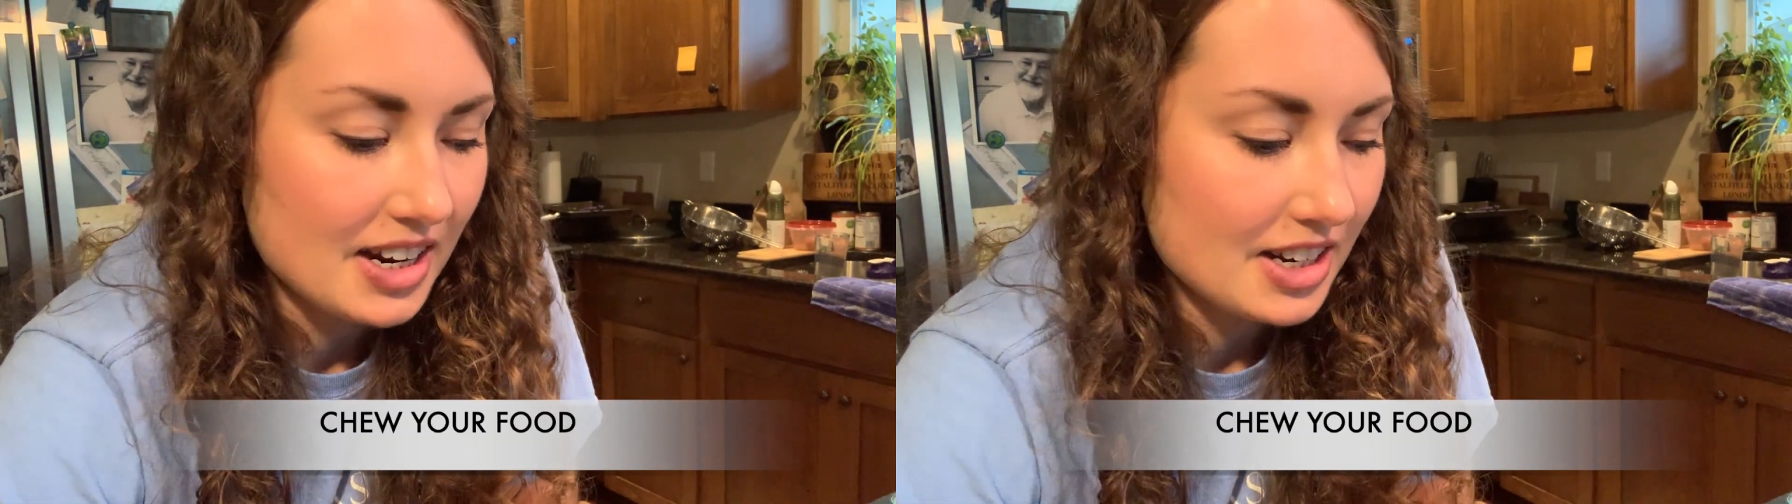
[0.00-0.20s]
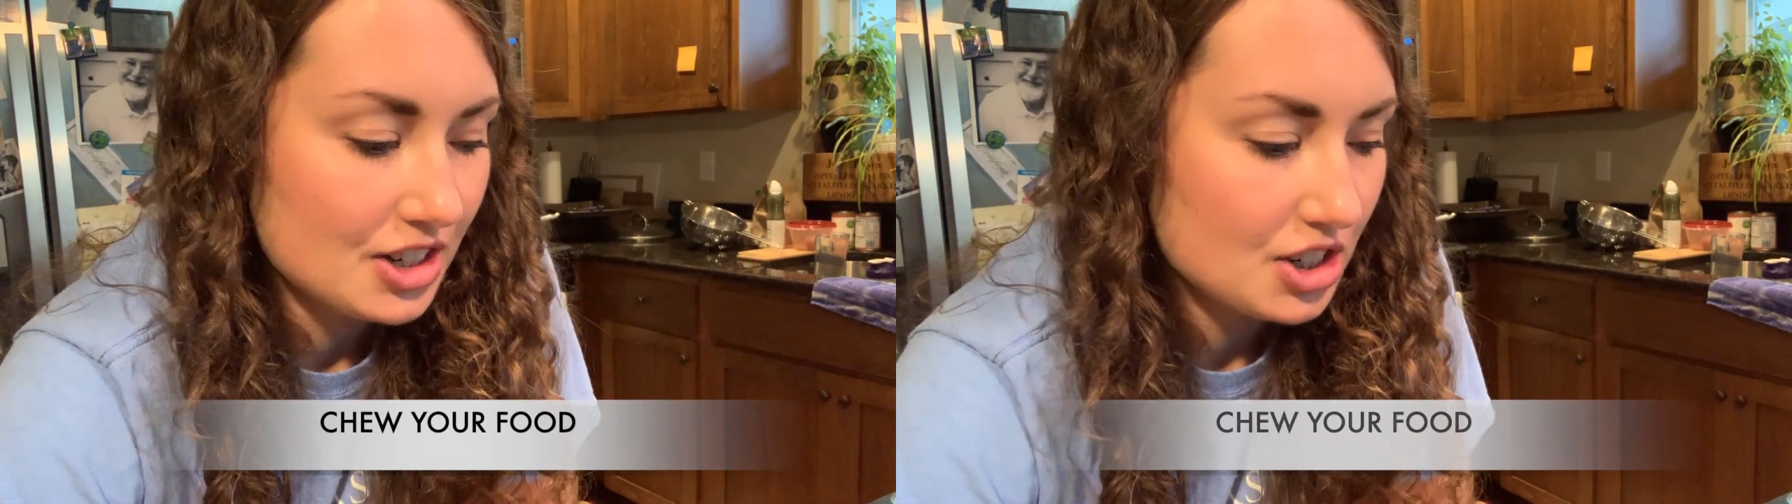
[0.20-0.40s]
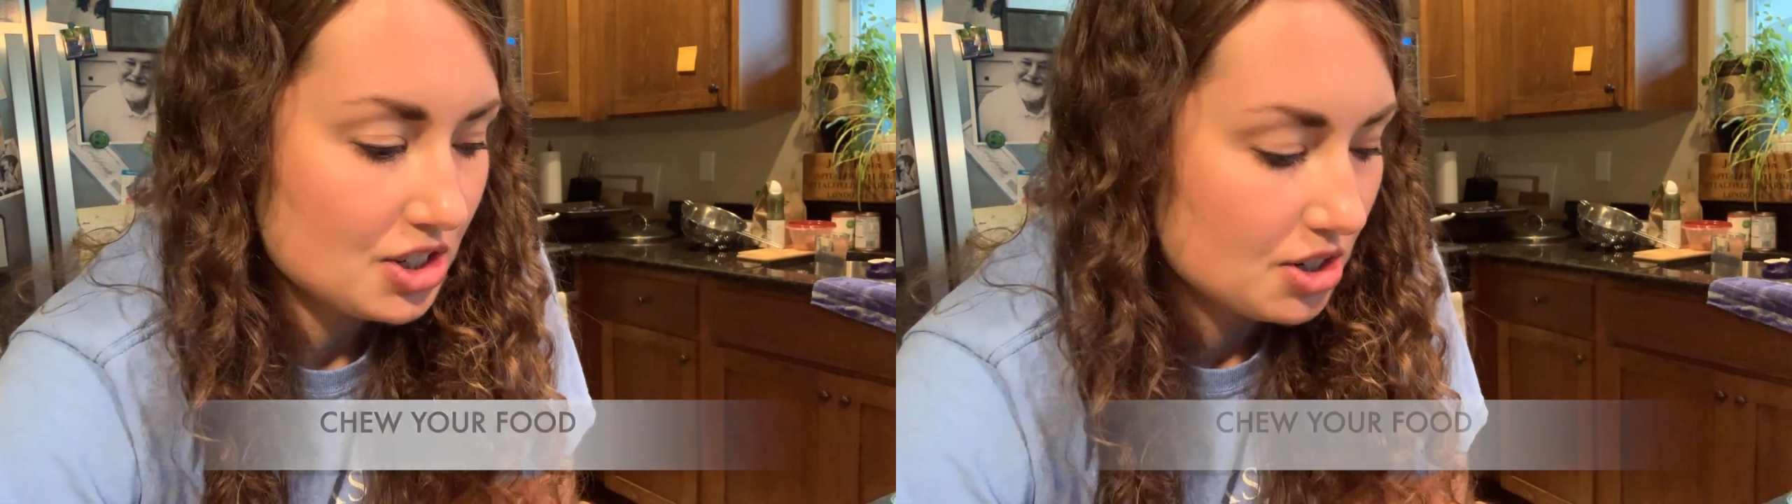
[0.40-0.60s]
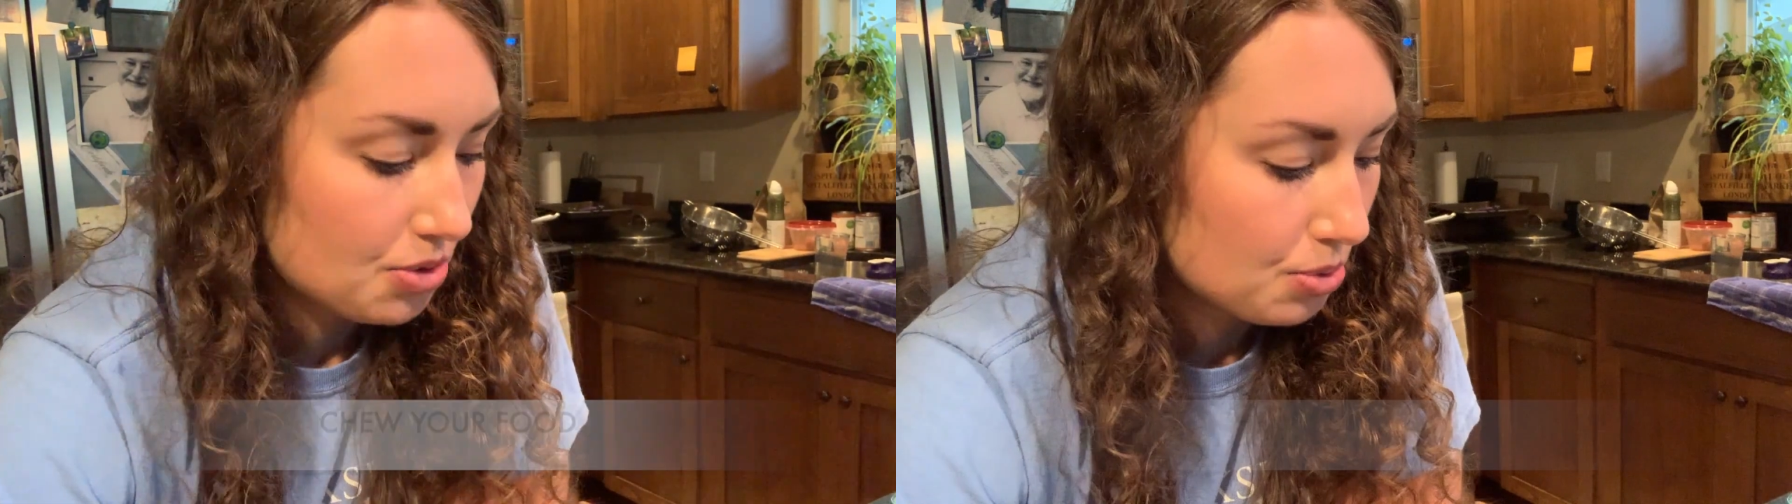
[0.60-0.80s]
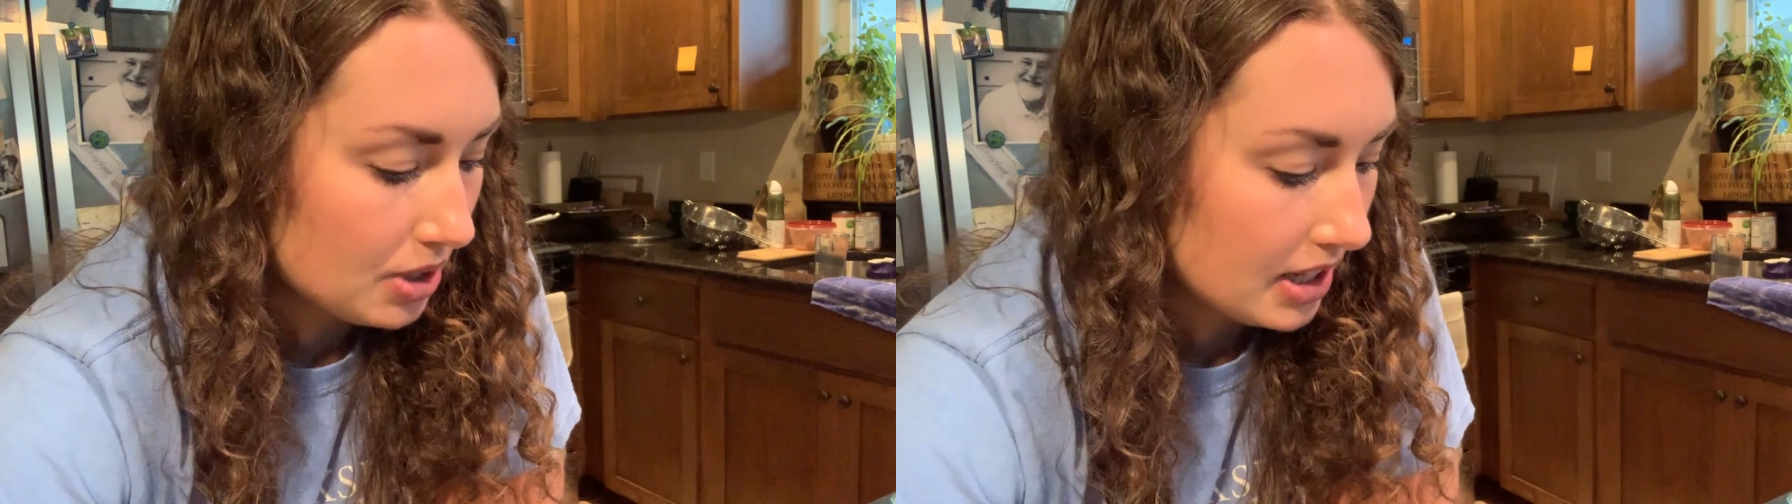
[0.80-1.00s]
it can just
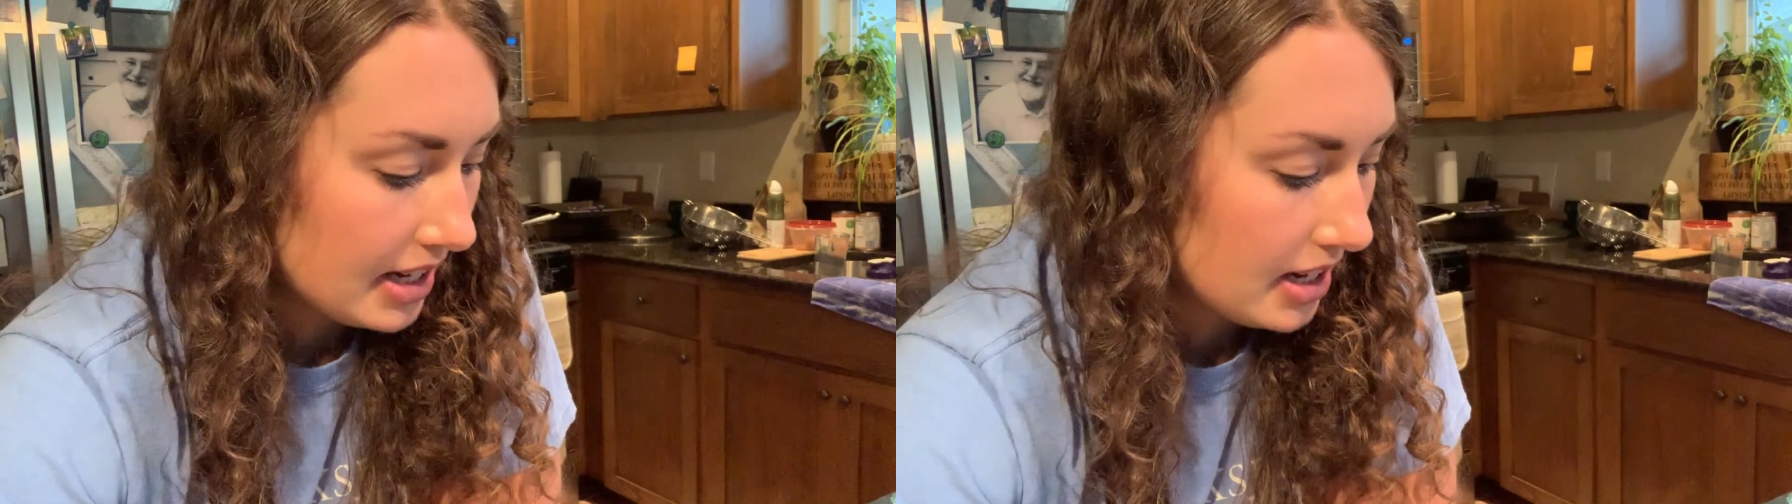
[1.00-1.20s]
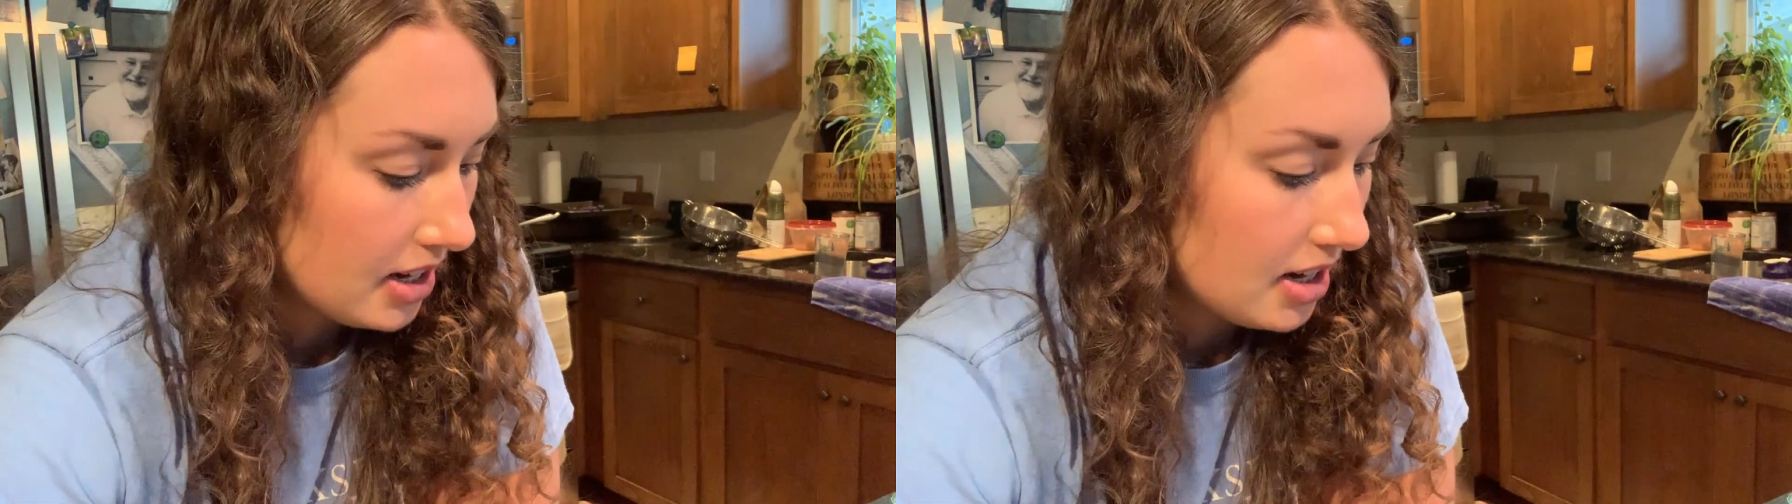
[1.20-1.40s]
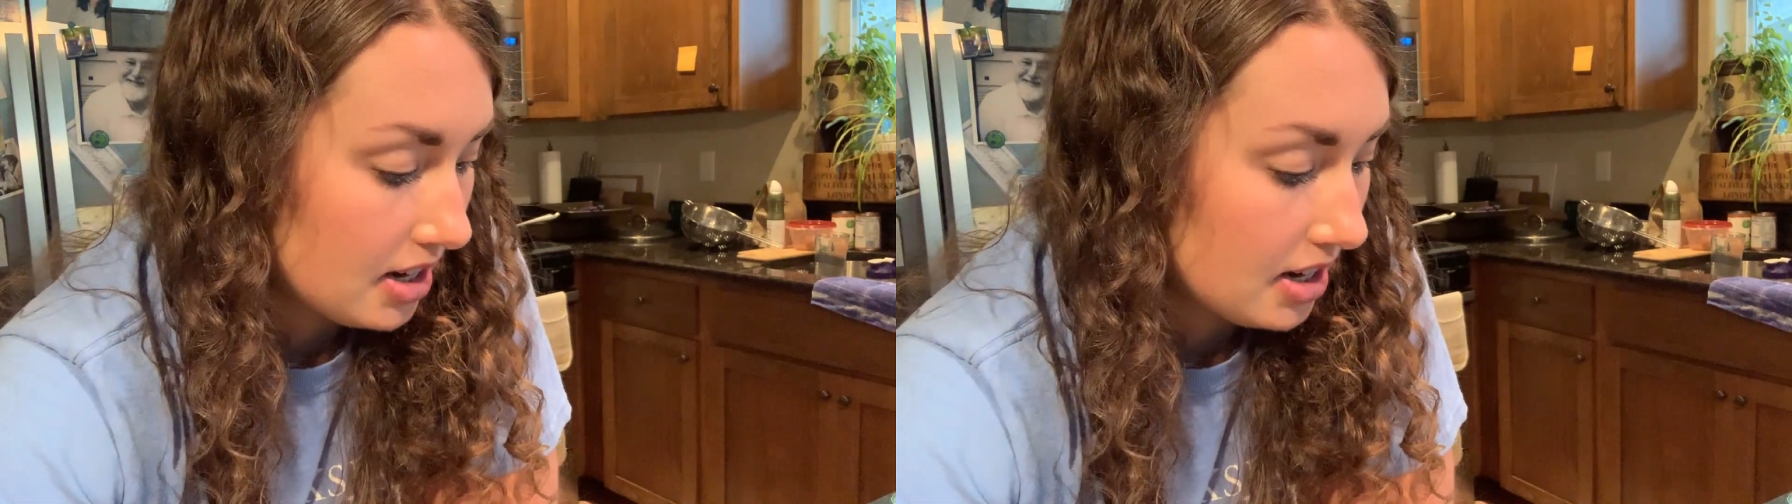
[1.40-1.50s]
really